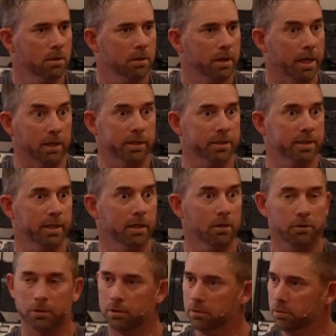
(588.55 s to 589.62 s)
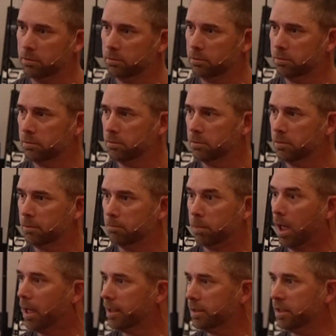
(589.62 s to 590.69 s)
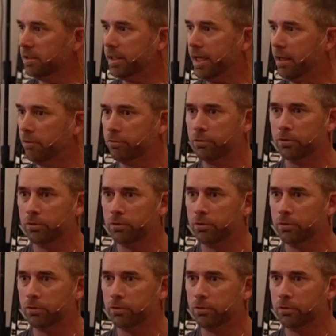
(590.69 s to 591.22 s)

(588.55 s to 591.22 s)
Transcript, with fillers: Helen Keller blind and deaf,